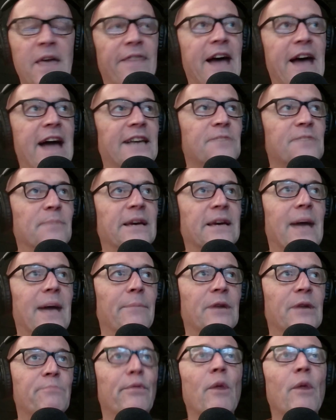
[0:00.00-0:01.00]
is
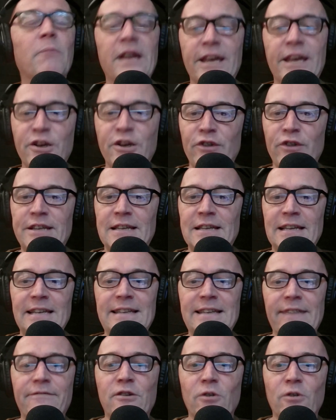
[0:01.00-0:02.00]
becoming probably increasingly
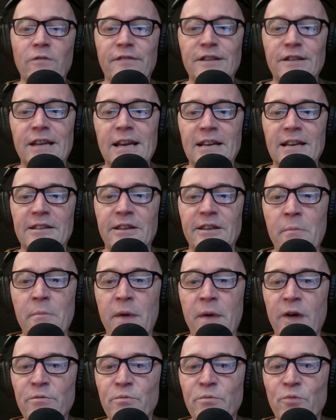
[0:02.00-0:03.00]
difficult for dealers at the
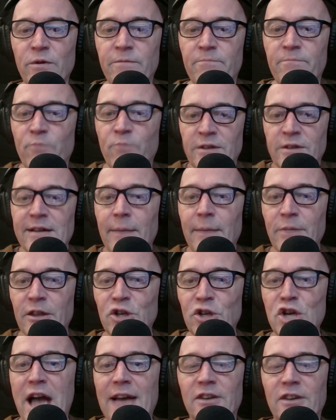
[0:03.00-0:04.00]
moment with some of the
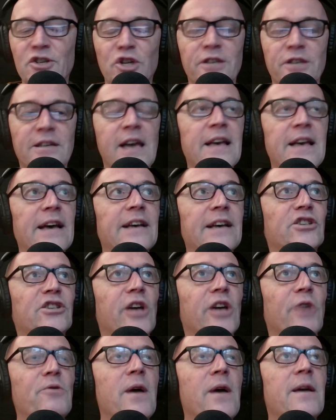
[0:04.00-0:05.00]
challenges.
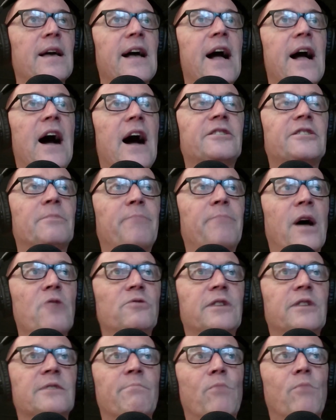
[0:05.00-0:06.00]
So I
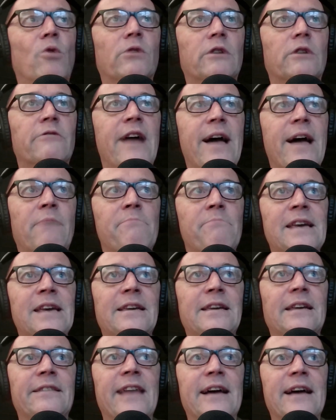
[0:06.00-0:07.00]
suppose it's more around
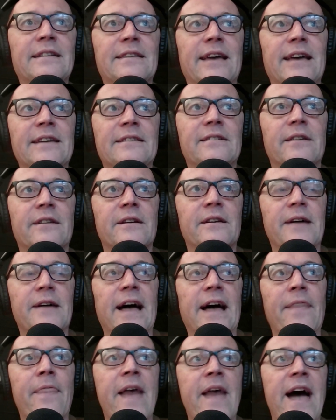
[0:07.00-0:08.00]
making that data
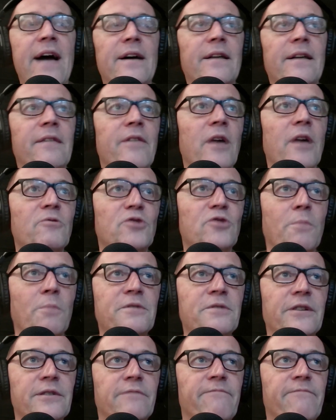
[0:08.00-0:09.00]
and those
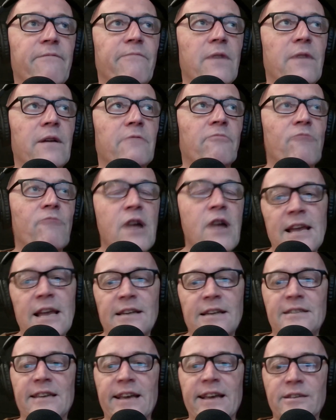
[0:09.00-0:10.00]
options really
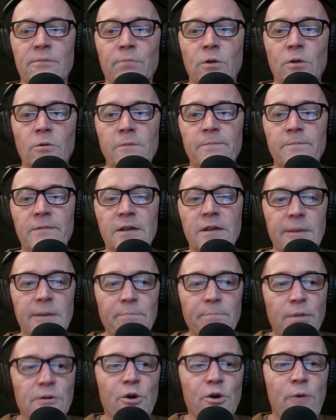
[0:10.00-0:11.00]
accessible,
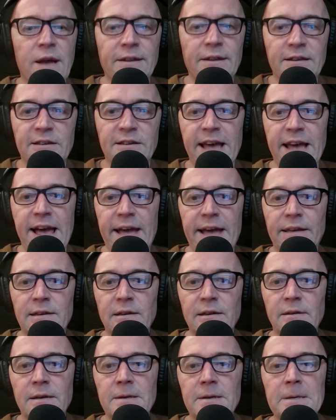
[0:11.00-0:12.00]
simple to understand.
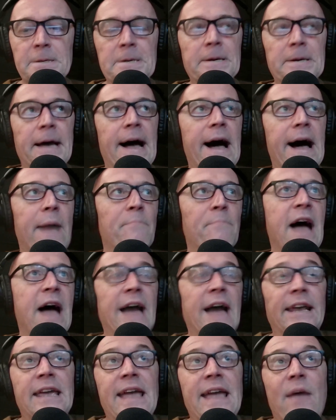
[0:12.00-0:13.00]
And
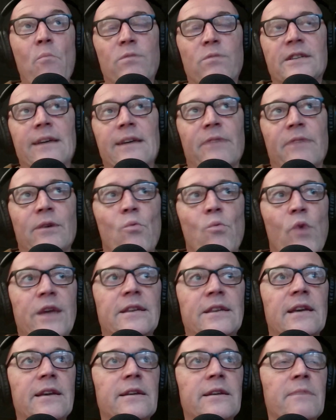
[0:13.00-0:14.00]
again, something we
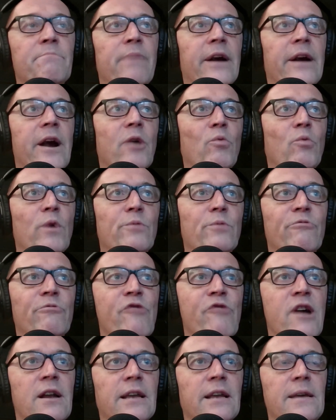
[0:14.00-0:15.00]
did in Imperial, we were
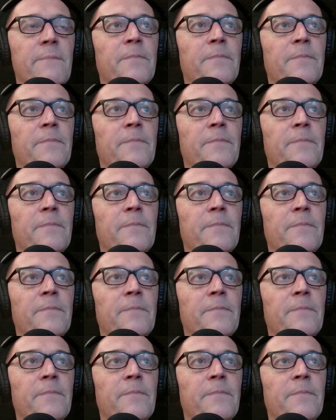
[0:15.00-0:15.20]
really